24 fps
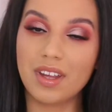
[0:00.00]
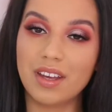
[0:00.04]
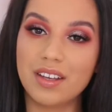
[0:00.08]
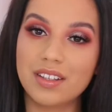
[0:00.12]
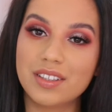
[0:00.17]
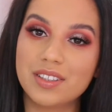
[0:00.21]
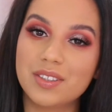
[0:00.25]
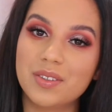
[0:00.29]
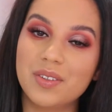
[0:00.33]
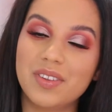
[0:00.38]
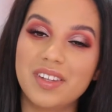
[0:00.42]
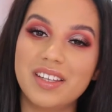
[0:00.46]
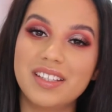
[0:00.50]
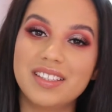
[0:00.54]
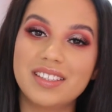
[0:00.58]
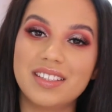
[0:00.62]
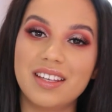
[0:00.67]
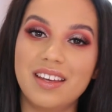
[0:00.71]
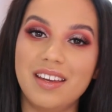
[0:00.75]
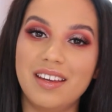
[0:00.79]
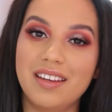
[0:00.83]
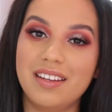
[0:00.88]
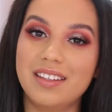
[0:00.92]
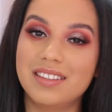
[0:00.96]
So this
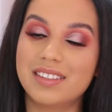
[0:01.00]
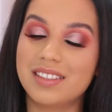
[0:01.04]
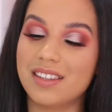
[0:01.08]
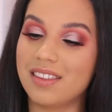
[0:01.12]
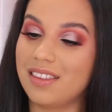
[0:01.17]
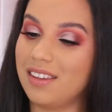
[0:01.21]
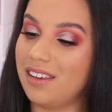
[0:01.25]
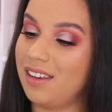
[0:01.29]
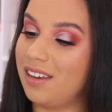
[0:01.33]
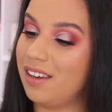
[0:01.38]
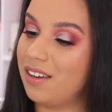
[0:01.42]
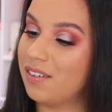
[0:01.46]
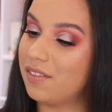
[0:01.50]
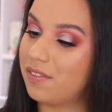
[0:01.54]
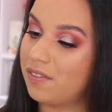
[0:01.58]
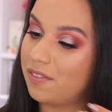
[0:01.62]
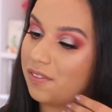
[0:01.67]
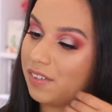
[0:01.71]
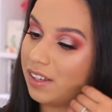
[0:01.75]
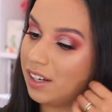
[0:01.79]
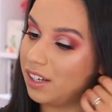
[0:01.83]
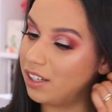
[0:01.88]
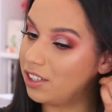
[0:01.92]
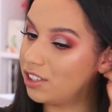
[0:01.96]
is the
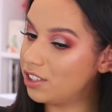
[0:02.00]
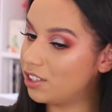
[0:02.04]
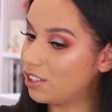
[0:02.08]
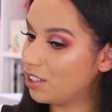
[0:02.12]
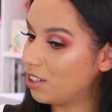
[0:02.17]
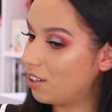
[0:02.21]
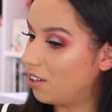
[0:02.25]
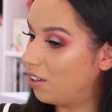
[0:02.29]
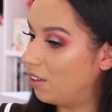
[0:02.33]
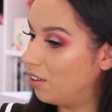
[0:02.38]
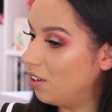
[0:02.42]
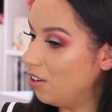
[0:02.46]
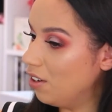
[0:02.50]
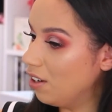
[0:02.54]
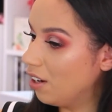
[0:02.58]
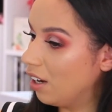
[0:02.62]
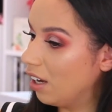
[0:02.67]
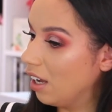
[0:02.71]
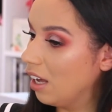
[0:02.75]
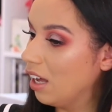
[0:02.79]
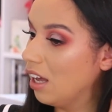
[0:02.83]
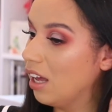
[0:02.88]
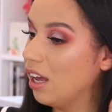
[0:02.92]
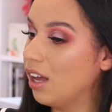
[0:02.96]
finished look.
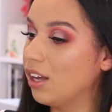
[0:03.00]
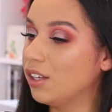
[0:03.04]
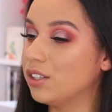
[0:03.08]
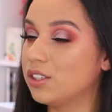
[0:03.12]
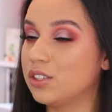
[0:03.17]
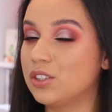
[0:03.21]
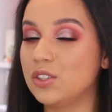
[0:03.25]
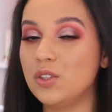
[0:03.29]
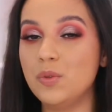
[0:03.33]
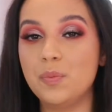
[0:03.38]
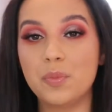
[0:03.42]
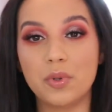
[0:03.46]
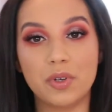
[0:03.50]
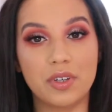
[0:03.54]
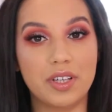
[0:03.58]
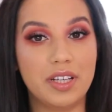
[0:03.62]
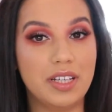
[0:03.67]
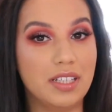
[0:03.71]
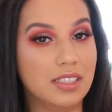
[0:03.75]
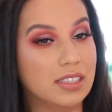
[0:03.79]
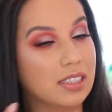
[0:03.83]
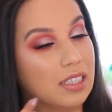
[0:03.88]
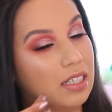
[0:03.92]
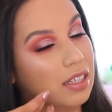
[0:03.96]
Super
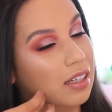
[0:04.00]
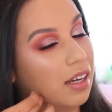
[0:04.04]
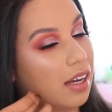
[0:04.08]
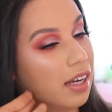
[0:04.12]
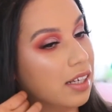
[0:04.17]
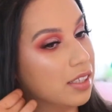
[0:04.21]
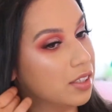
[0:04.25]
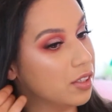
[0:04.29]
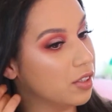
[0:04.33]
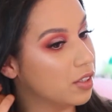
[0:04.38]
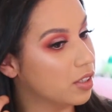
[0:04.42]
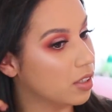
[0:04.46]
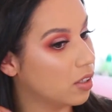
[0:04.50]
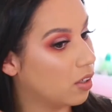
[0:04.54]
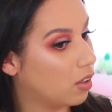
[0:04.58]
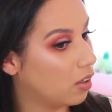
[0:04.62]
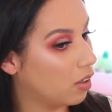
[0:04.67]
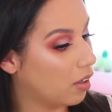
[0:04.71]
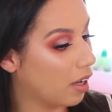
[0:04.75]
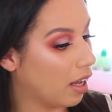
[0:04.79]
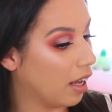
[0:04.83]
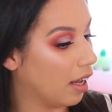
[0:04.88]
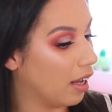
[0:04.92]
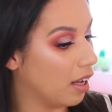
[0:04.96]
easy as you
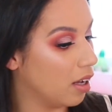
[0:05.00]
saw,